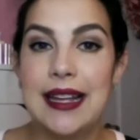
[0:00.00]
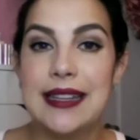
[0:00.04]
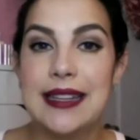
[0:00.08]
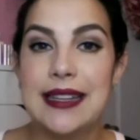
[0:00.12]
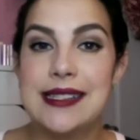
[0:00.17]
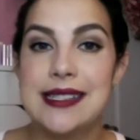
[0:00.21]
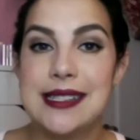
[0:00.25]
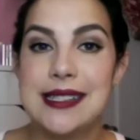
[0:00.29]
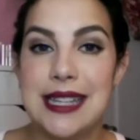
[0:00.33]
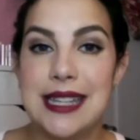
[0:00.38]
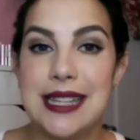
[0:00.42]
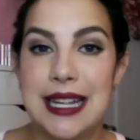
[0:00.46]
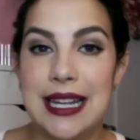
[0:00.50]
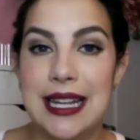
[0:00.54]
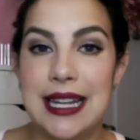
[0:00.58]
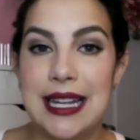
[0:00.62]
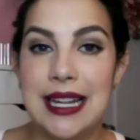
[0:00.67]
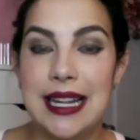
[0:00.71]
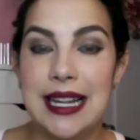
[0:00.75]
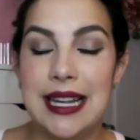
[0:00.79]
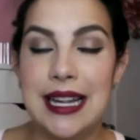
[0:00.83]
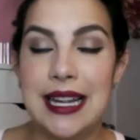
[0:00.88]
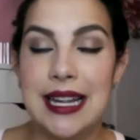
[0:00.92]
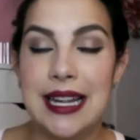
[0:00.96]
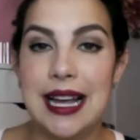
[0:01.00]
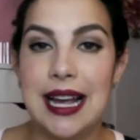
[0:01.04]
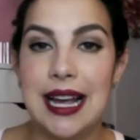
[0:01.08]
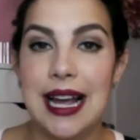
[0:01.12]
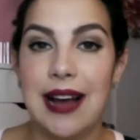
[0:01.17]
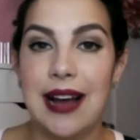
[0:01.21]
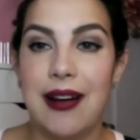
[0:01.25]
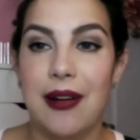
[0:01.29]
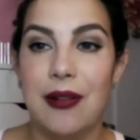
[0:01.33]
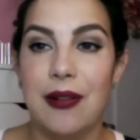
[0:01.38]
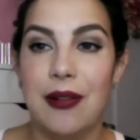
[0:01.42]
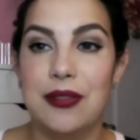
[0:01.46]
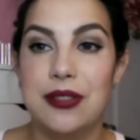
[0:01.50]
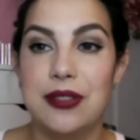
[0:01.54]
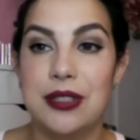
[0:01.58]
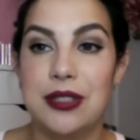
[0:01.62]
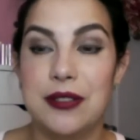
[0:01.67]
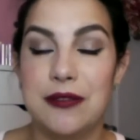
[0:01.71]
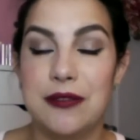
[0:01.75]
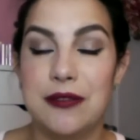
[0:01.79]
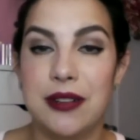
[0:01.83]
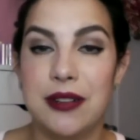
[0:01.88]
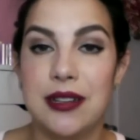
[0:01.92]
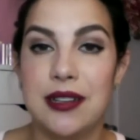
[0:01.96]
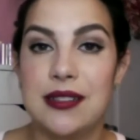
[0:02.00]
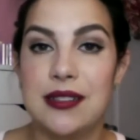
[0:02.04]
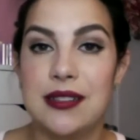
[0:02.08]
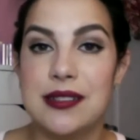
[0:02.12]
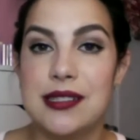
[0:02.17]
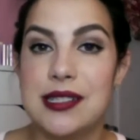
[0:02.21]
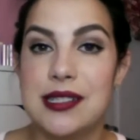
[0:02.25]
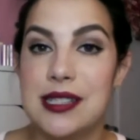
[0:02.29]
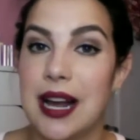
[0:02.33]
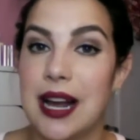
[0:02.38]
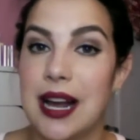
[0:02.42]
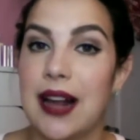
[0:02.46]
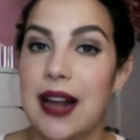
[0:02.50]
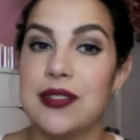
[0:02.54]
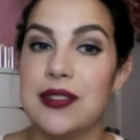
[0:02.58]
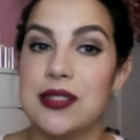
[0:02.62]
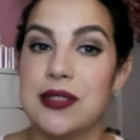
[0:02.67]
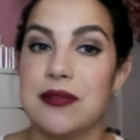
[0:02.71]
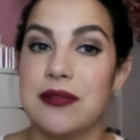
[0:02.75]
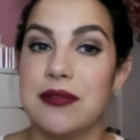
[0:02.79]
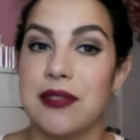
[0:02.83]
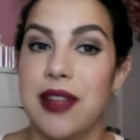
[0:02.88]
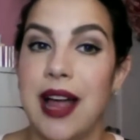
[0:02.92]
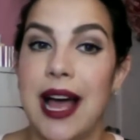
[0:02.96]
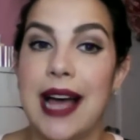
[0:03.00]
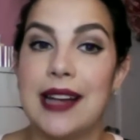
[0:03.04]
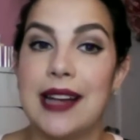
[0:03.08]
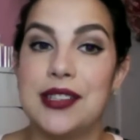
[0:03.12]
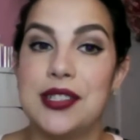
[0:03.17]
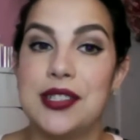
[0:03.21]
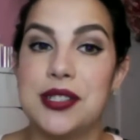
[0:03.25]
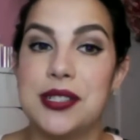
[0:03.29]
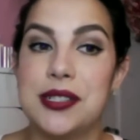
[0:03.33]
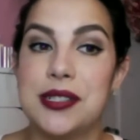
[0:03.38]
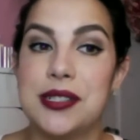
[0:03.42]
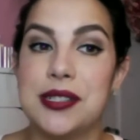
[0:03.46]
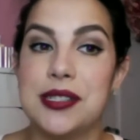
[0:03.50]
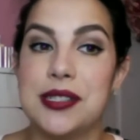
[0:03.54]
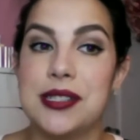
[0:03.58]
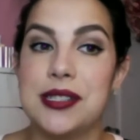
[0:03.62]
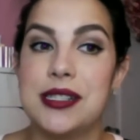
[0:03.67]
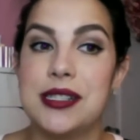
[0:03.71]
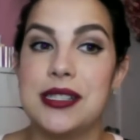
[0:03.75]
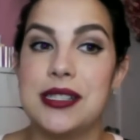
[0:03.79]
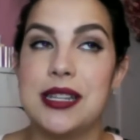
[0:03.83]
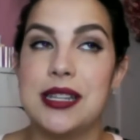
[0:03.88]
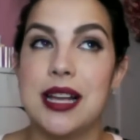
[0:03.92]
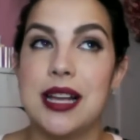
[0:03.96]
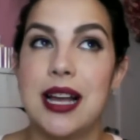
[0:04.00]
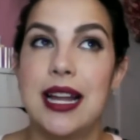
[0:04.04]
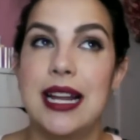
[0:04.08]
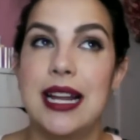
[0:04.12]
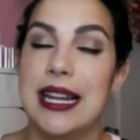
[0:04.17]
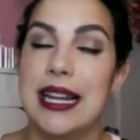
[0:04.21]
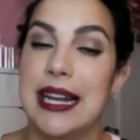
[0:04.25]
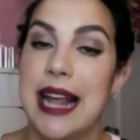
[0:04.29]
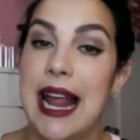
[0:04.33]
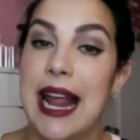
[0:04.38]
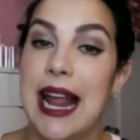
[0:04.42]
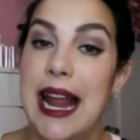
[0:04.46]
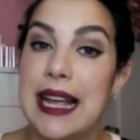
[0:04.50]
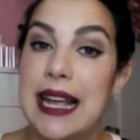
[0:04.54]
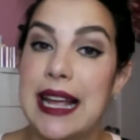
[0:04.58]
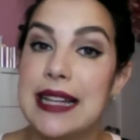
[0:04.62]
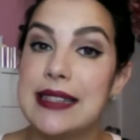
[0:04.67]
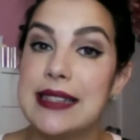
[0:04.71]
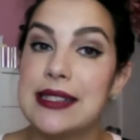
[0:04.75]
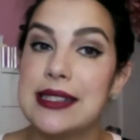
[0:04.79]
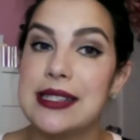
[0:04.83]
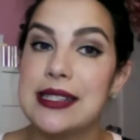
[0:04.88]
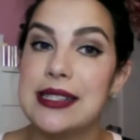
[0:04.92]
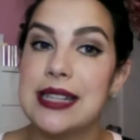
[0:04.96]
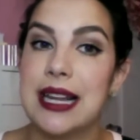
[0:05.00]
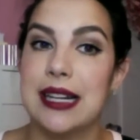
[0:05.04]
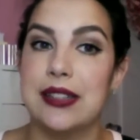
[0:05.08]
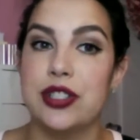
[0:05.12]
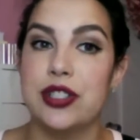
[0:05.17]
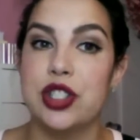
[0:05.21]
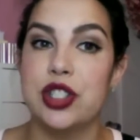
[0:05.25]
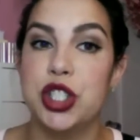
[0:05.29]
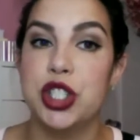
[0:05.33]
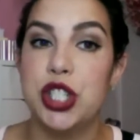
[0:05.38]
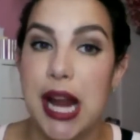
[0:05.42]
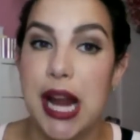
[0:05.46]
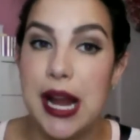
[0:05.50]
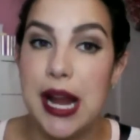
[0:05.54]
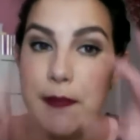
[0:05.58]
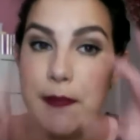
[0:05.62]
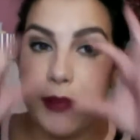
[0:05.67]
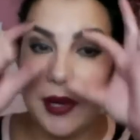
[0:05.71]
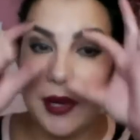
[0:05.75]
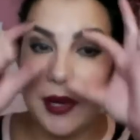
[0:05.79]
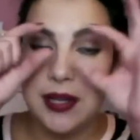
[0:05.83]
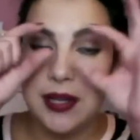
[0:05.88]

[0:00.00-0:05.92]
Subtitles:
seeing how different styles of lashes enhance and shape